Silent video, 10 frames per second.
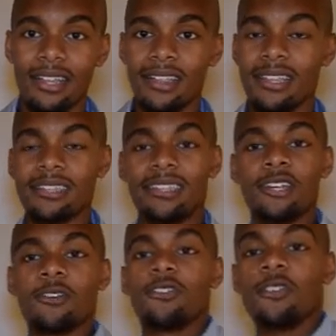These
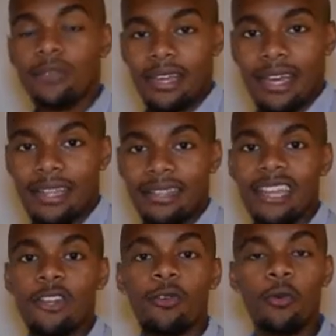leaders knew that. They
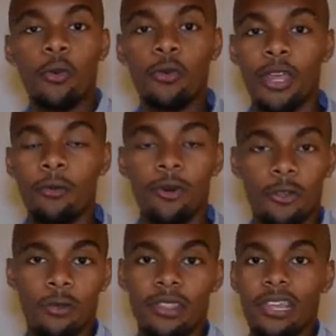knew who they worked with.